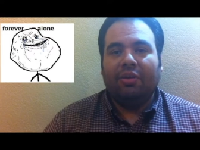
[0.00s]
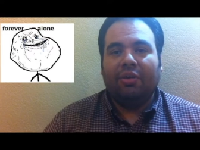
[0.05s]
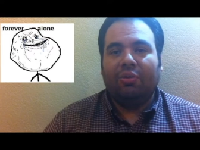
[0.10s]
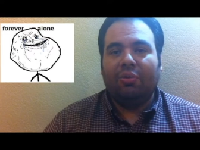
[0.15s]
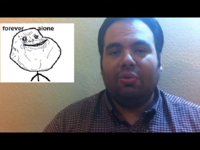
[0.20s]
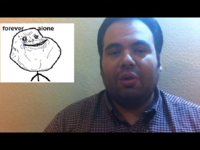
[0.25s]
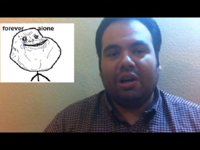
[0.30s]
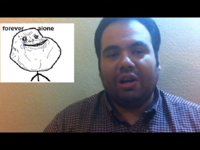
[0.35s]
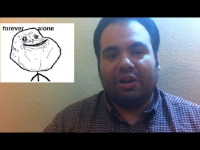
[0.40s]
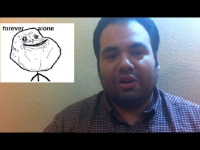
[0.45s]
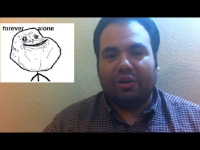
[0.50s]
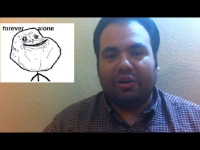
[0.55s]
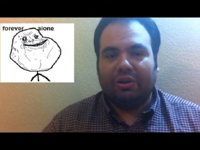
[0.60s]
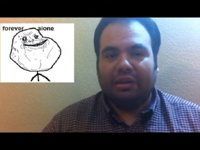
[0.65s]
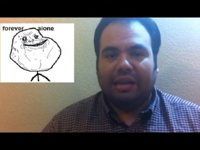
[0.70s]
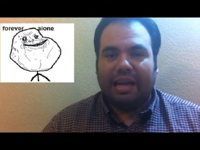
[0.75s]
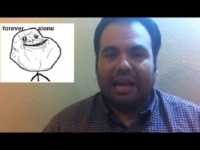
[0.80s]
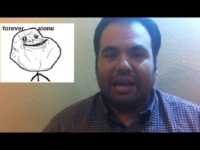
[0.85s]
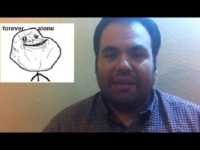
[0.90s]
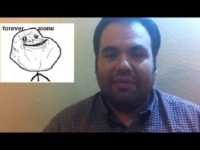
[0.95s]
throughout her
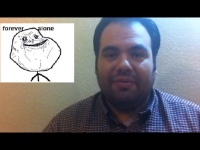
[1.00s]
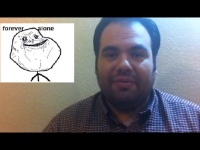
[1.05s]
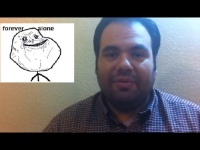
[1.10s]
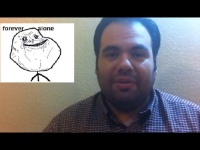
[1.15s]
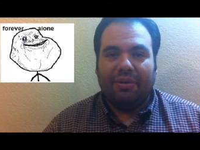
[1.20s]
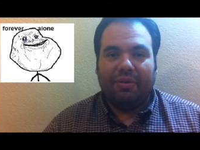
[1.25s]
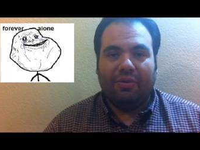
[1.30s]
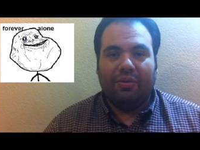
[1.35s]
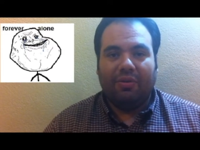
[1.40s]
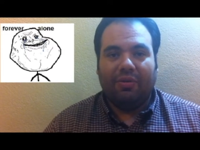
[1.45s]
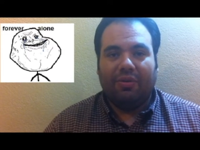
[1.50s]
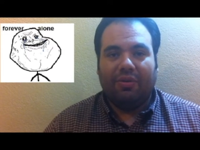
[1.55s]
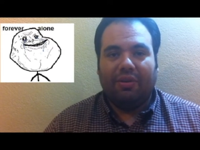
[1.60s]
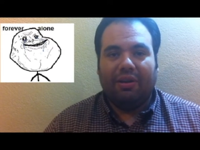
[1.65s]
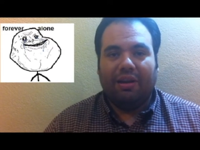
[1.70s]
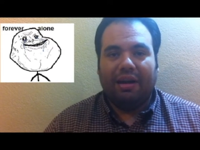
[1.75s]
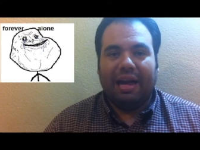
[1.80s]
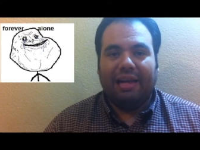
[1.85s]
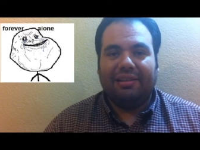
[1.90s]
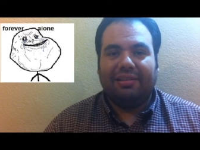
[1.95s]
life or
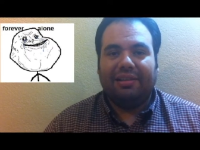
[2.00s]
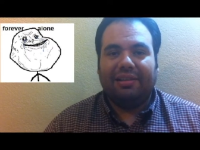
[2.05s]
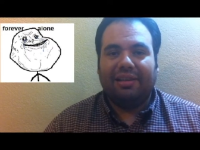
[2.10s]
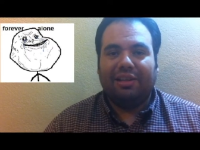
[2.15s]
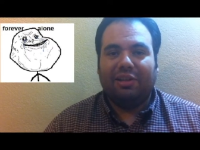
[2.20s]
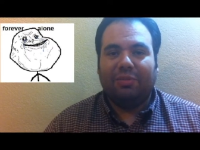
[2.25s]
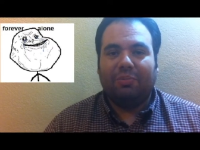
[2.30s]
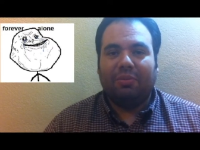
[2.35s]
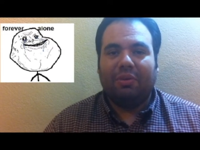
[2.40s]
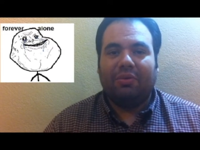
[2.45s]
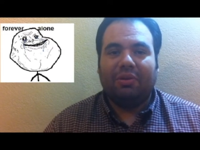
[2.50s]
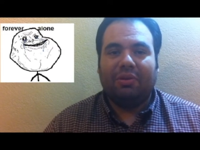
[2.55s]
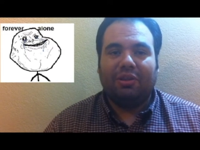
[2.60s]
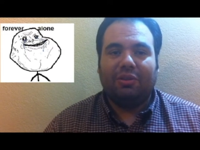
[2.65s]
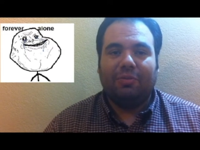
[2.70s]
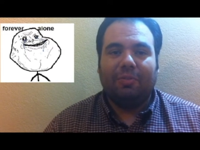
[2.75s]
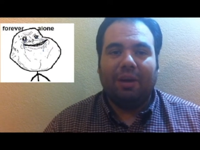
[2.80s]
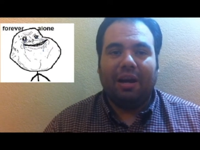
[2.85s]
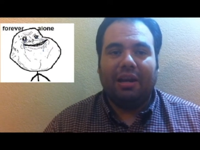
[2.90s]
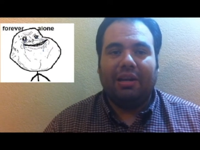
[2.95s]
hasn't
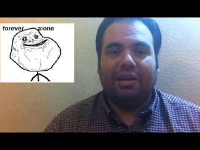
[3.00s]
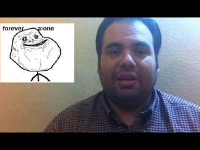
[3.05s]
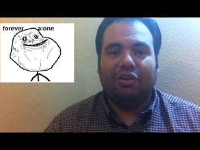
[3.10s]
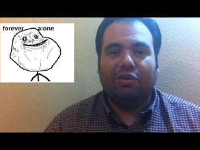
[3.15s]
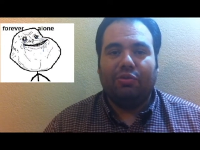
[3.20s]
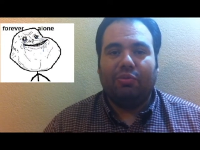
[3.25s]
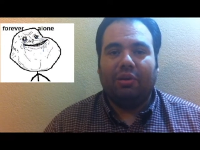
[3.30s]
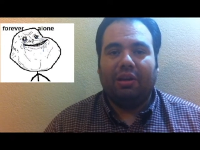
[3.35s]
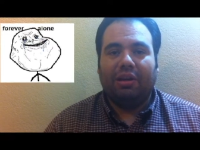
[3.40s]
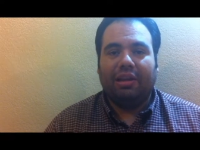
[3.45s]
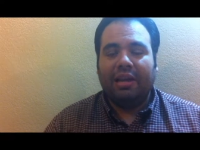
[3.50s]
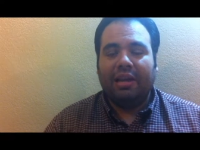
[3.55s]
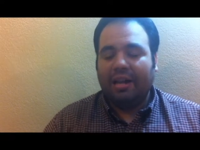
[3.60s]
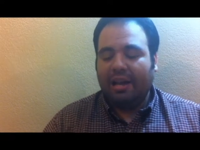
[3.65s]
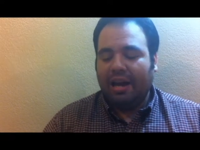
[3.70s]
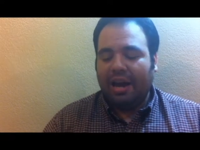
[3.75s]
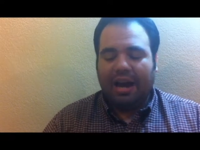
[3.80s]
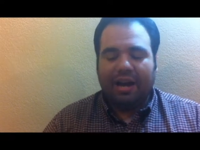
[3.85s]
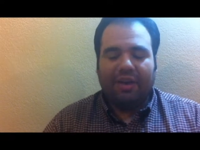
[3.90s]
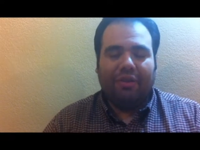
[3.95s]
experienced bondage with
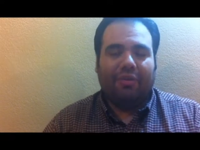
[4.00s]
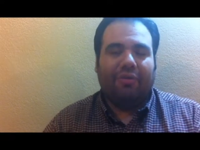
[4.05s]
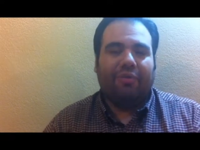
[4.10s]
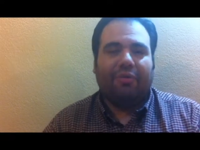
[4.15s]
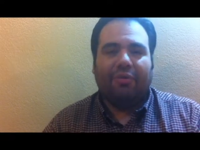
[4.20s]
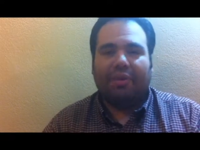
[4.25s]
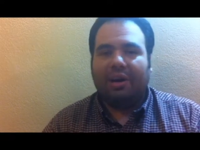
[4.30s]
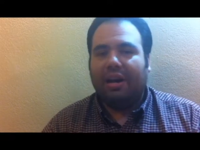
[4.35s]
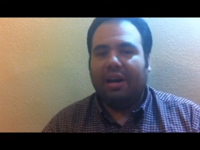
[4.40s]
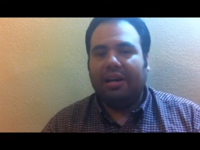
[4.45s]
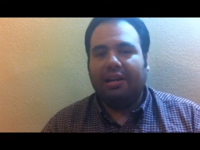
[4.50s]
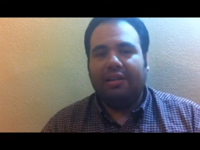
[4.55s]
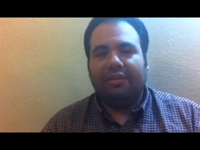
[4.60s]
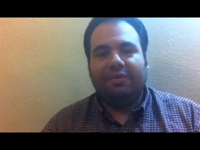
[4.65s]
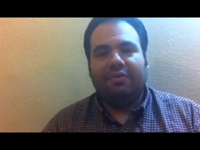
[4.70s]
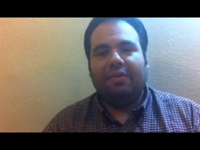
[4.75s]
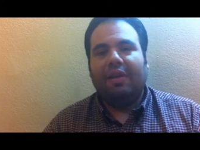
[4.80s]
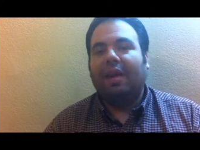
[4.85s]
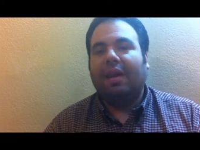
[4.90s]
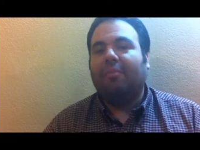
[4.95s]
either friends,
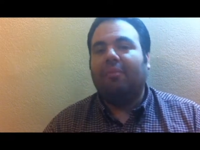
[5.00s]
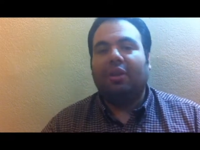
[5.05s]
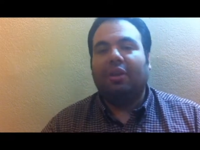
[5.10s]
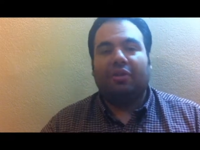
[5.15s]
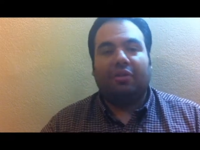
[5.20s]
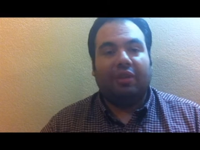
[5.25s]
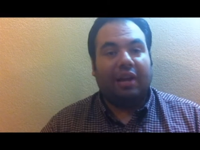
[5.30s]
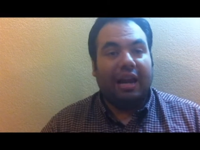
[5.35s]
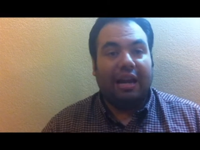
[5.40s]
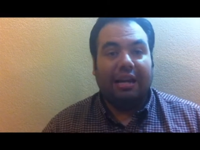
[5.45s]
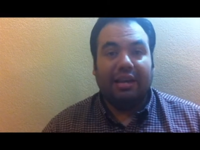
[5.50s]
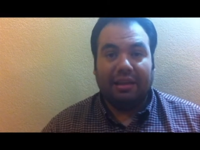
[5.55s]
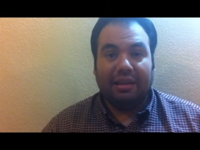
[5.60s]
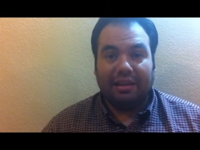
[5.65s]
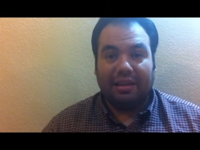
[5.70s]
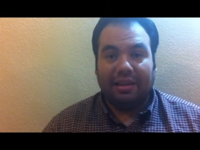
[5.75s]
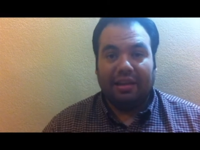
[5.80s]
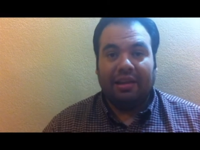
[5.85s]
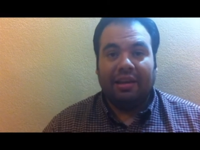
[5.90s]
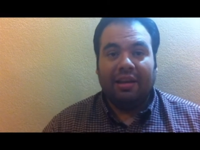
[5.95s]
family, or
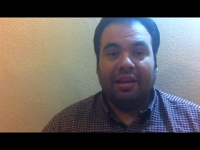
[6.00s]
anything.